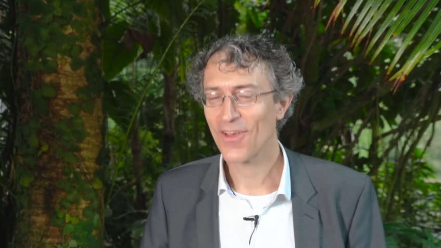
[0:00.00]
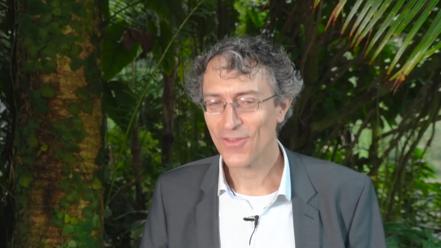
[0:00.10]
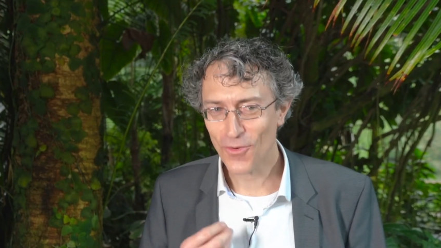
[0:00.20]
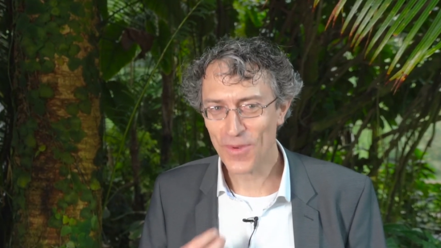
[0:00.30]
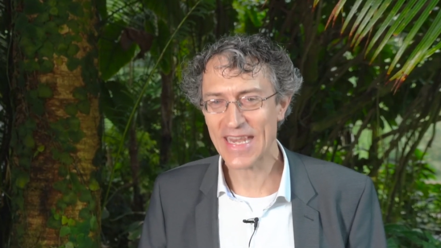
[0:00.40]

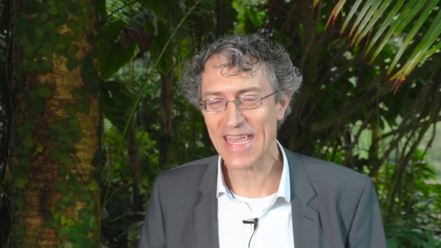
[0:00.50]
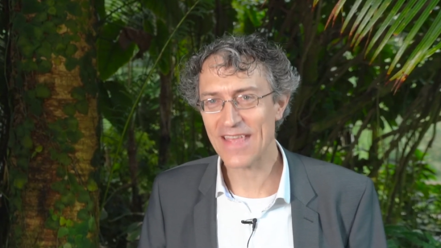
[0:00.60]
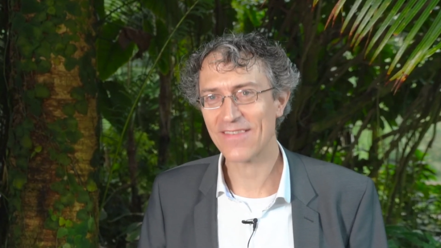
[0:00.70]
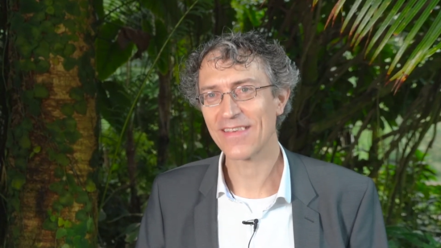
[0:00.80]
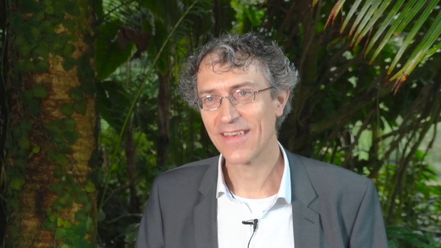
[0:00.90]
So it
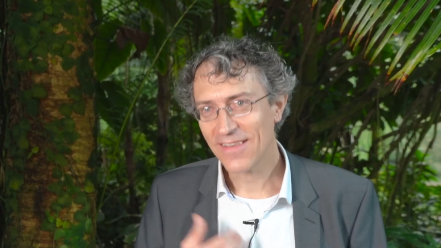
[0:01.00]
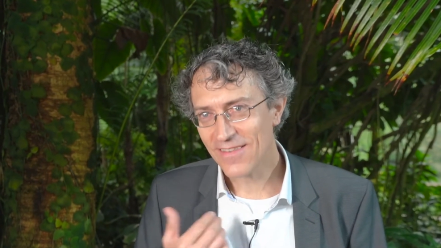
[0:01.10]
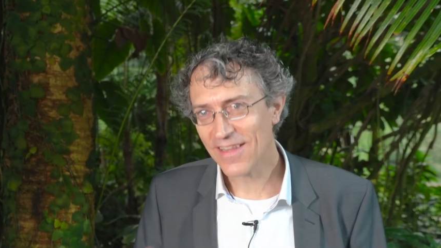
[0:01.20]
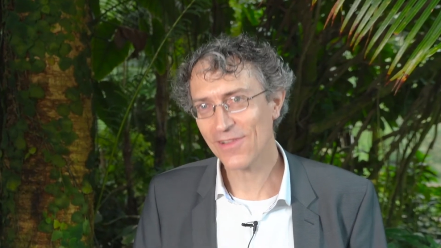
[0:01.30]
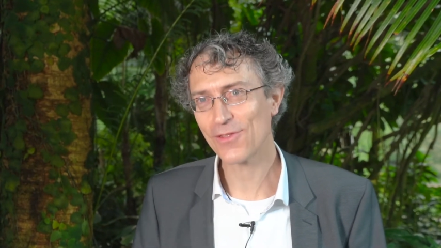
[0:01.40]
is
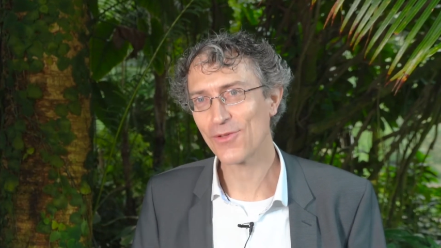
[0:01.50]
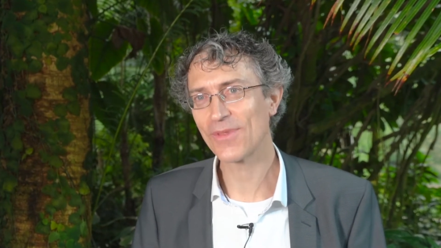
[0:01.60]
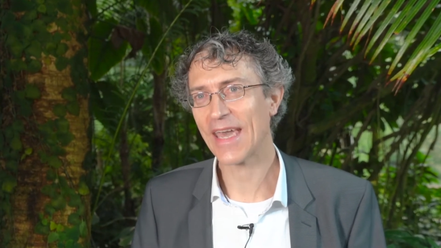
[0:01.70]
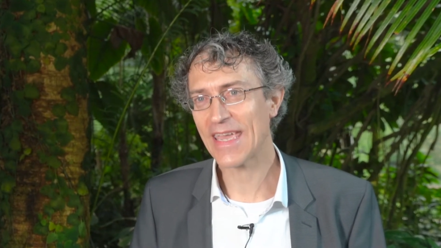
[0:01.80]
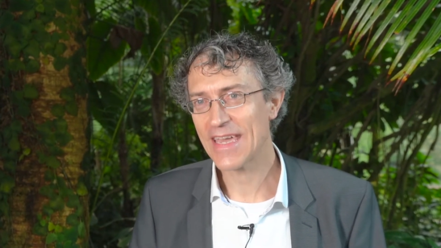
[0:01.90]
still
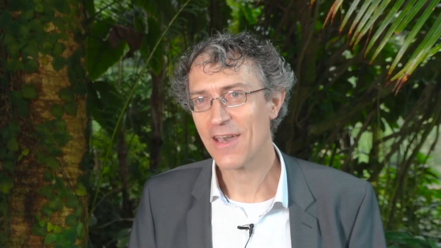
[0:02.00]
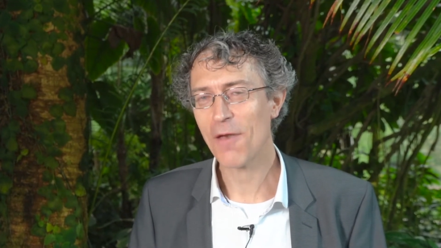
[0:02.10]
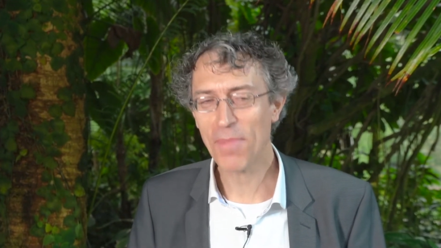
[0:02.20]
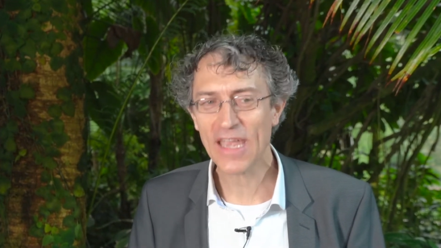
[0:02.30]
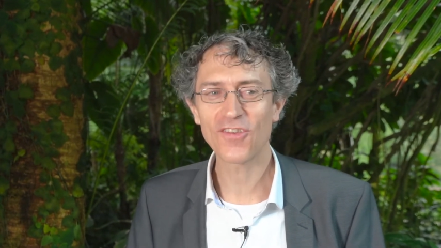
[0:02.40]
today a
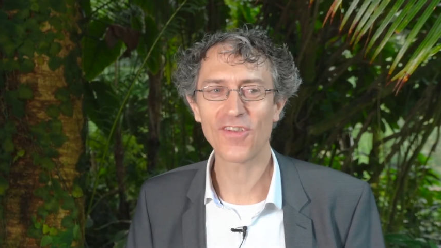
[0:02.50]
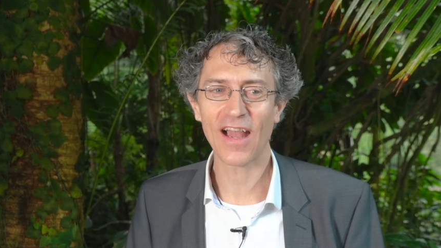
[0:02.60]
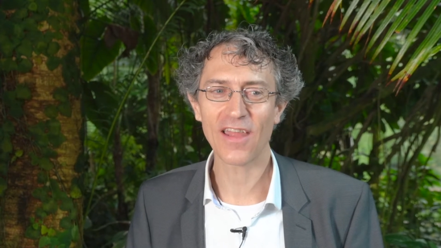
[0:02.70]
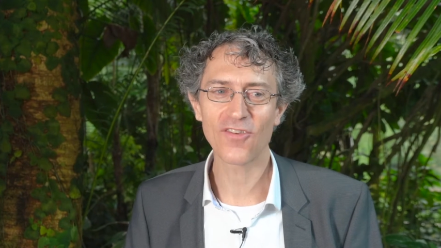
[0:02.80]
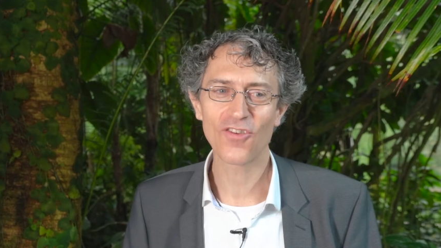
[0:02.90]
big
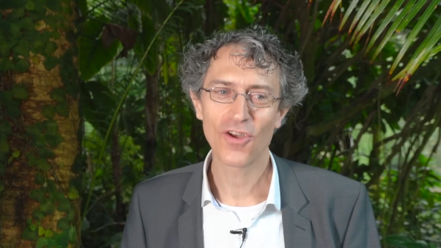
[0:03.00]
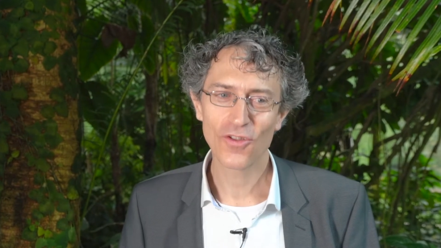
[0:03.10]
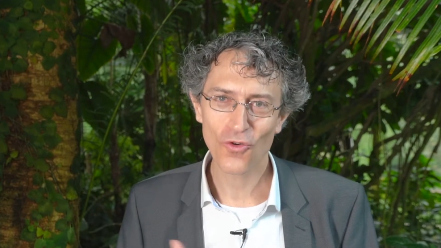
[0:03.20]
challenge